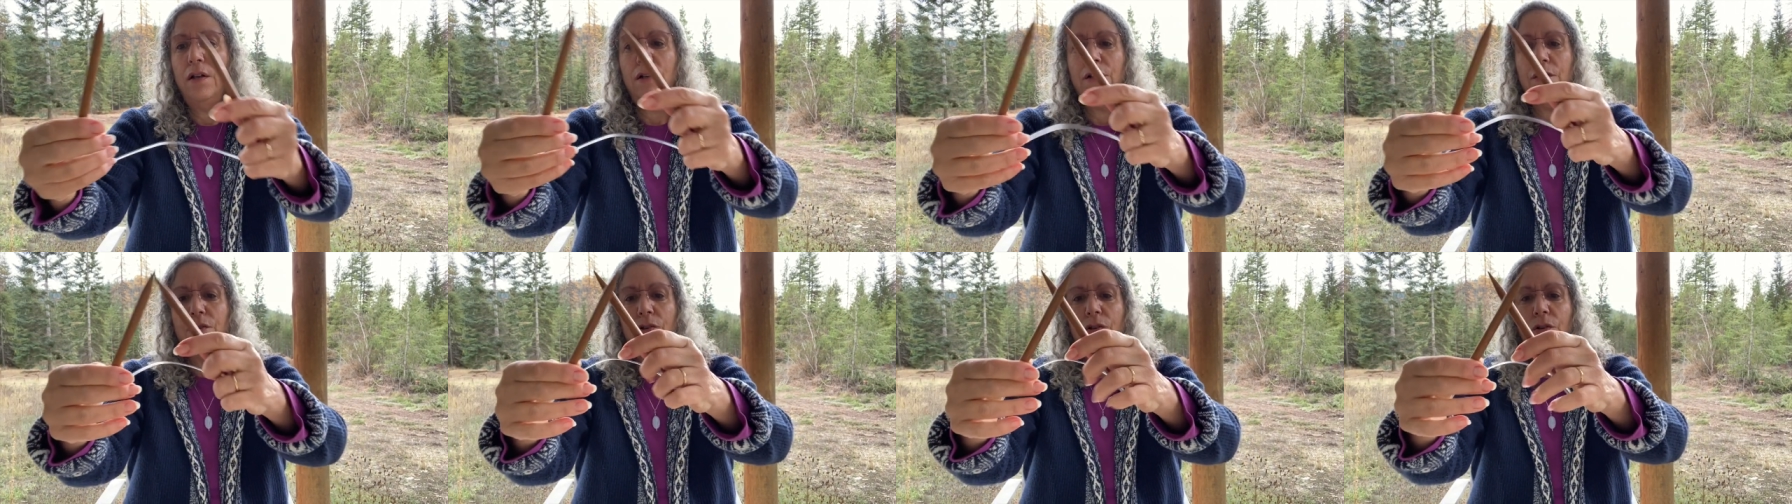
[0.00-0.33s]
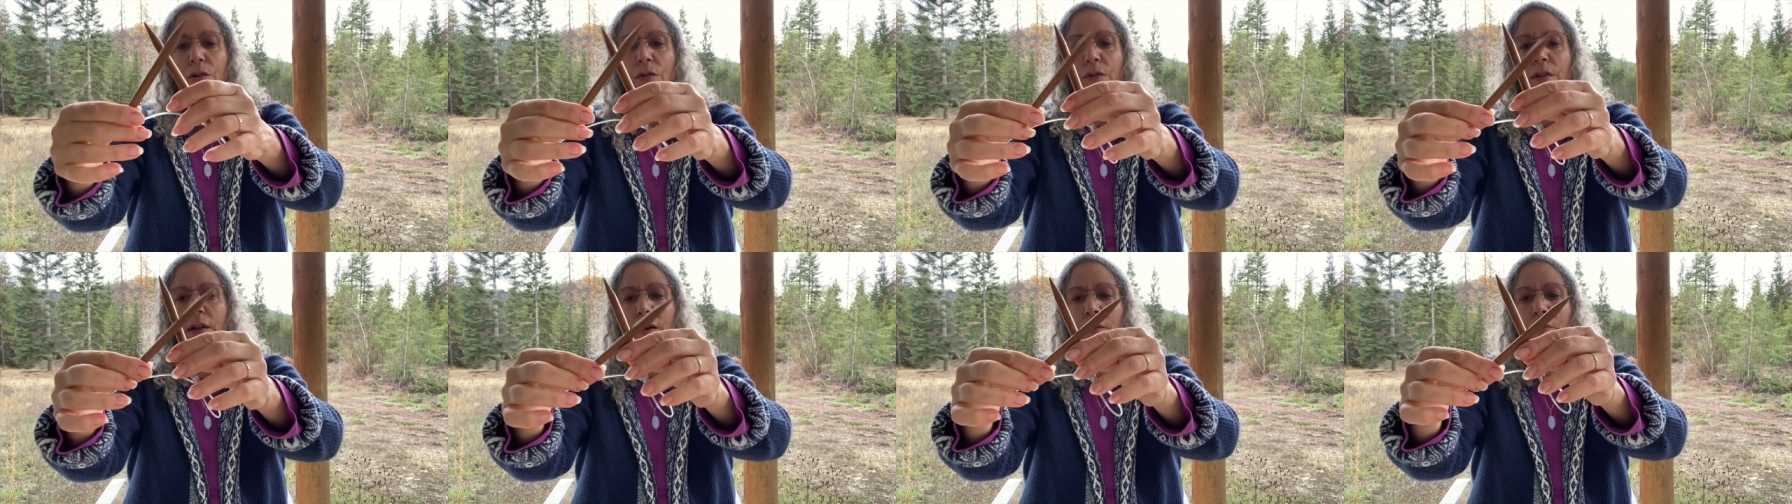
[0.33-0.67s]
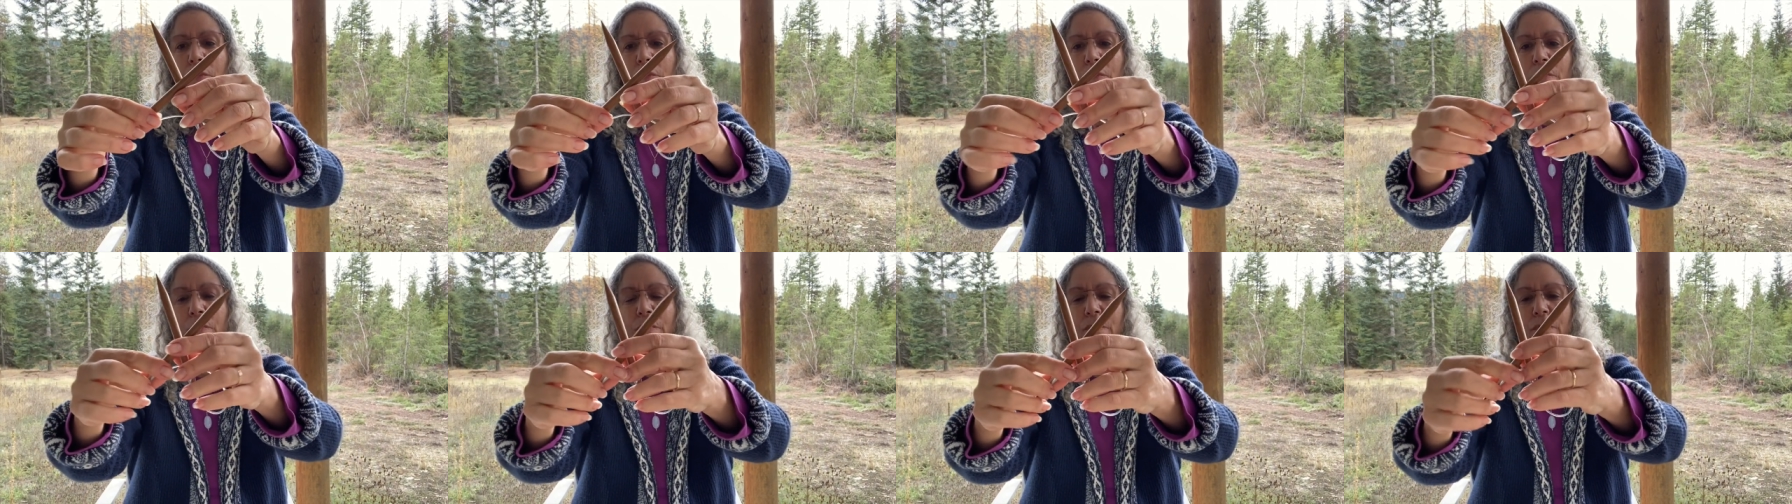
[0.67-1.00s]
to
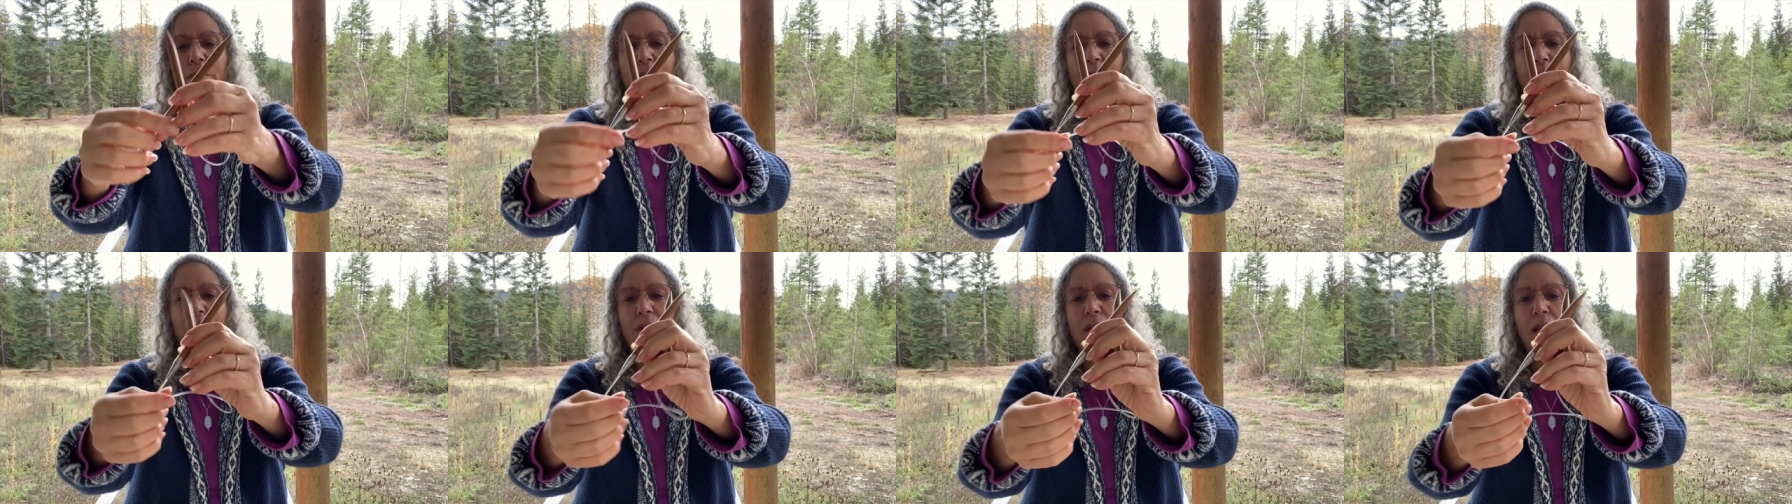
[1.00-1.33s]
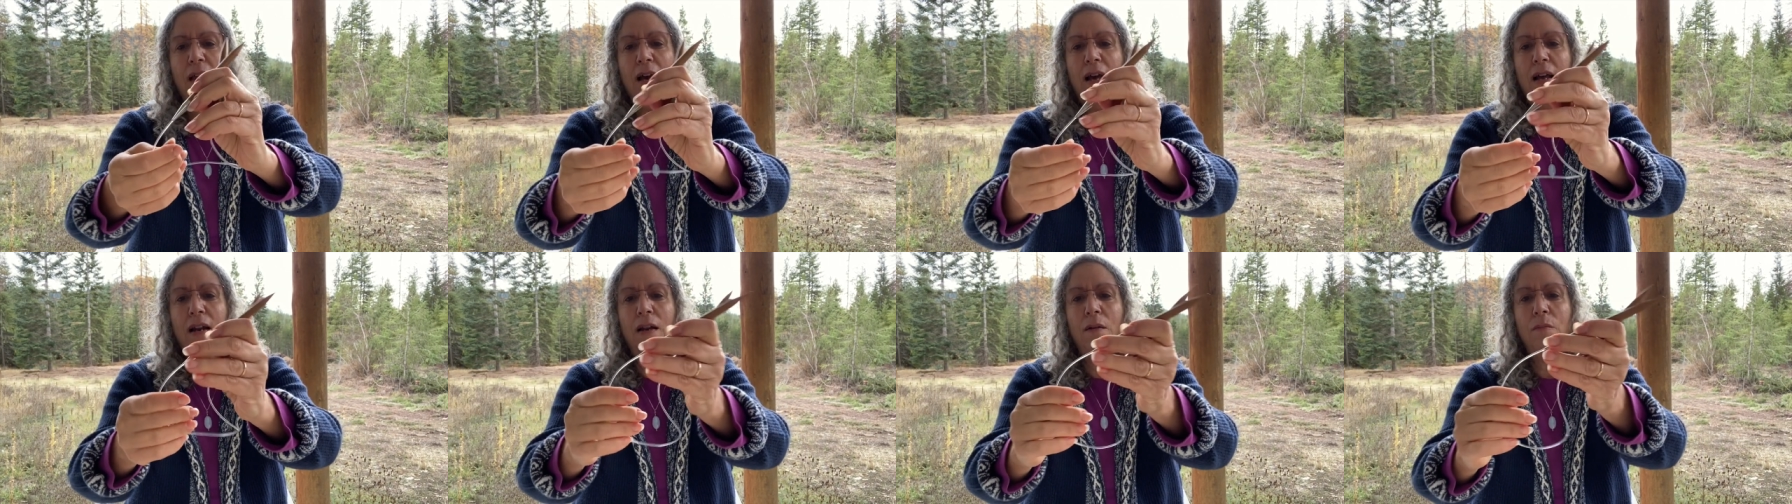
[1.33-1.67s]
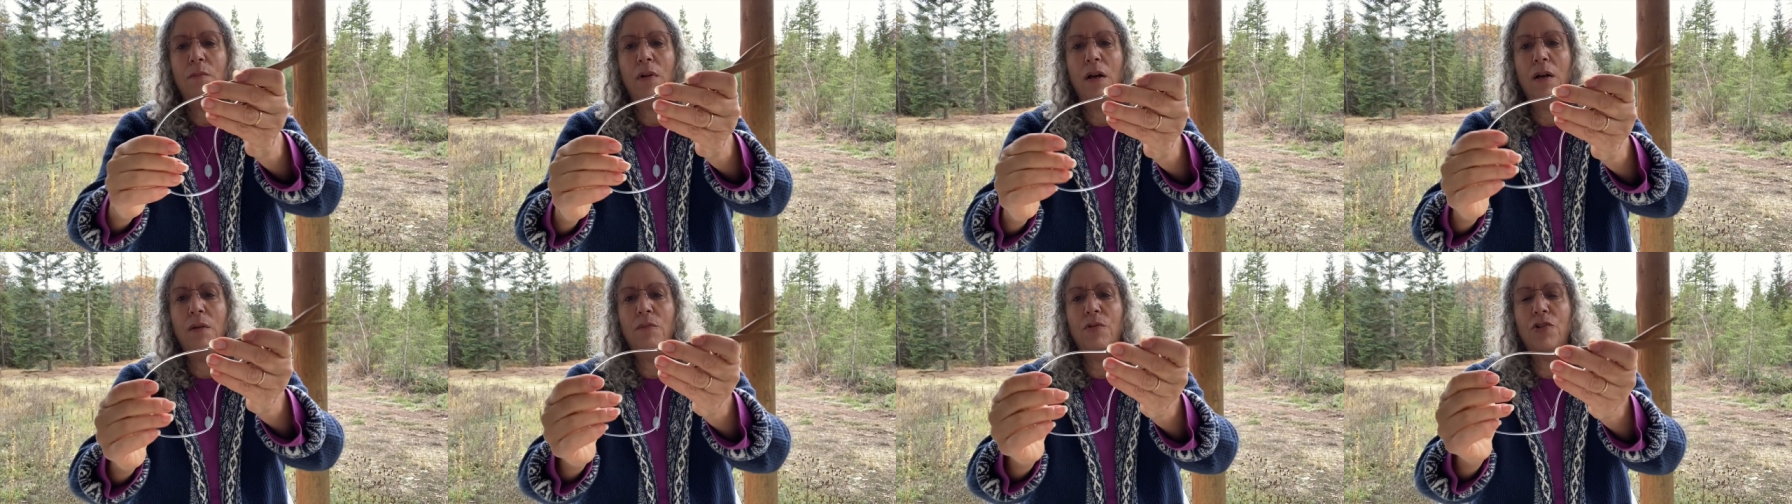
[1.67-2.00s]
them. Yeah, and
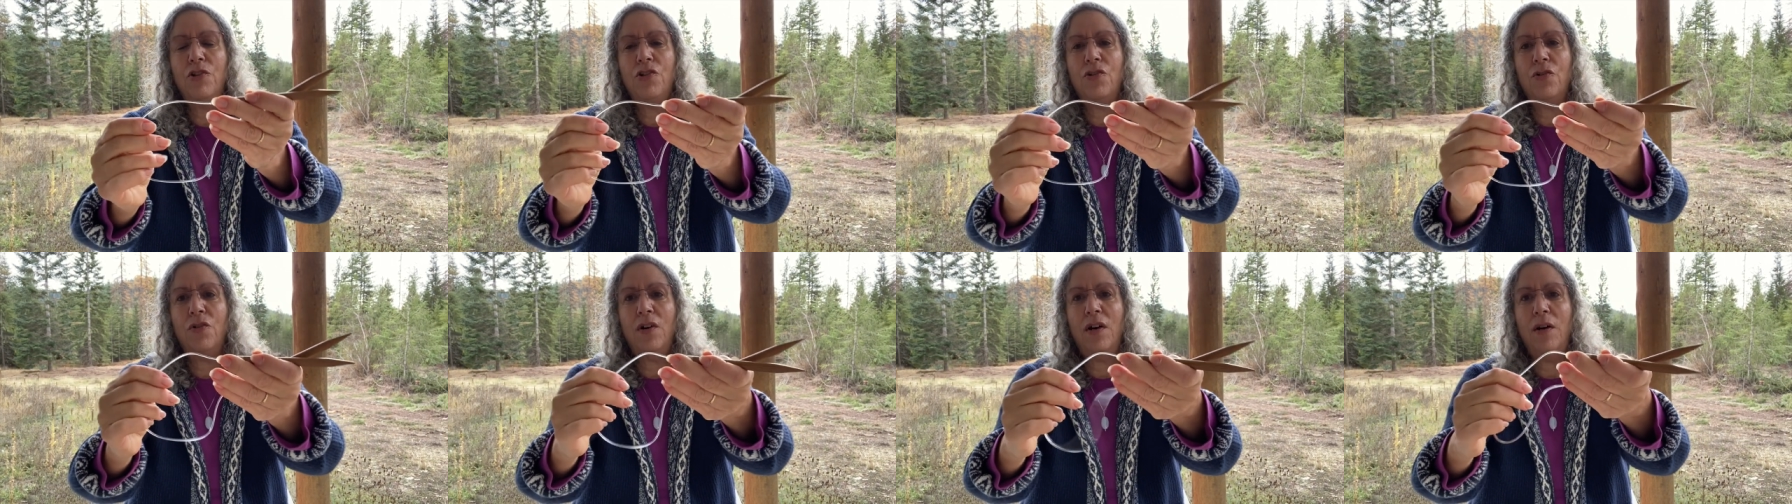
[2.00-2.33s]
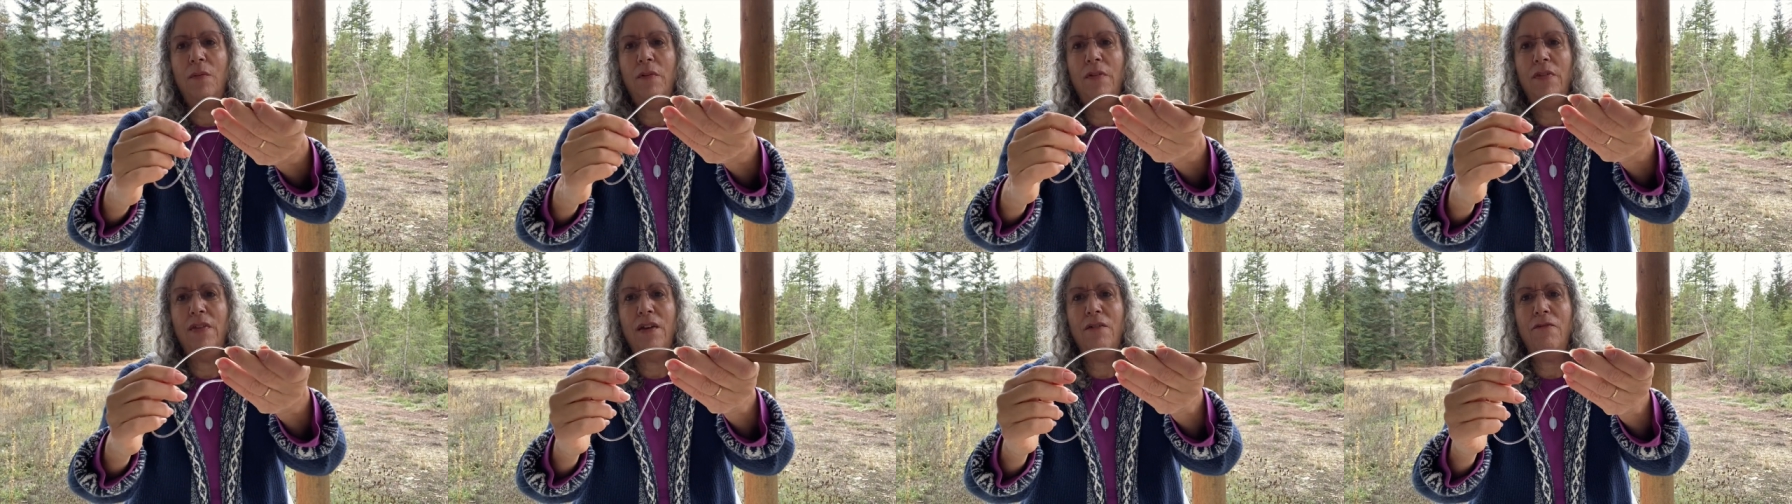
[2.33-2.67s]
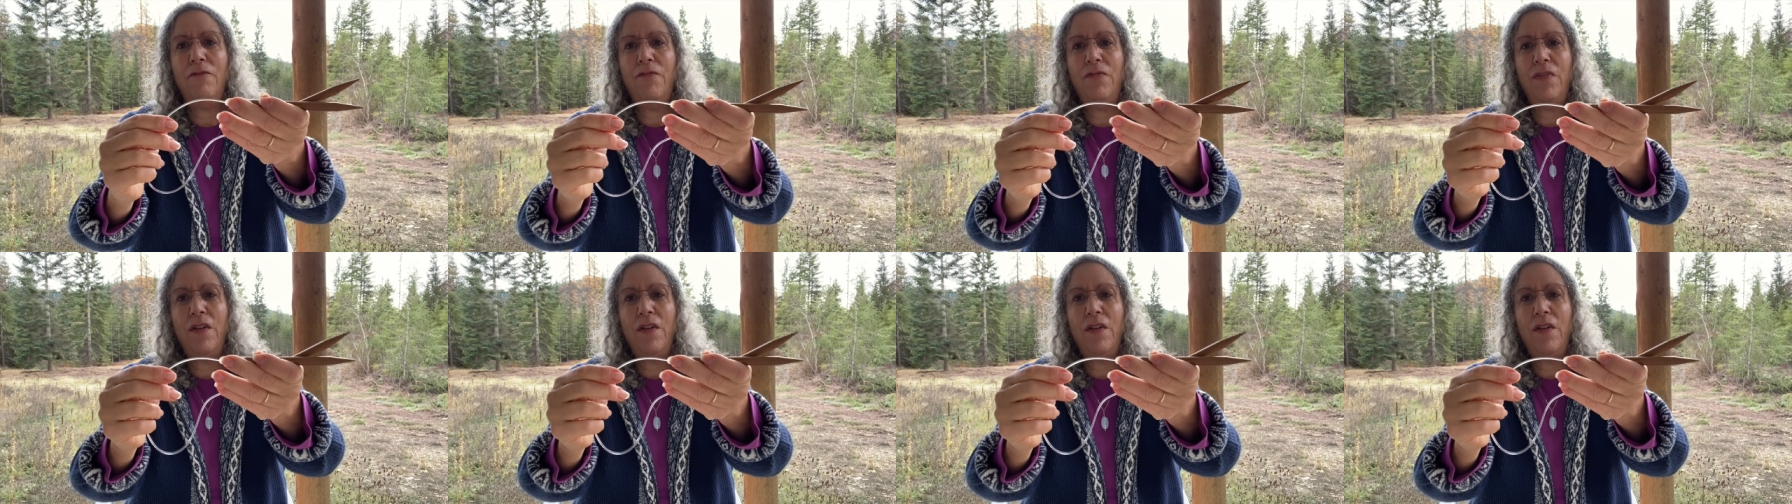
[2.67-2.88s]
I'm, I'm sure, I mean, they,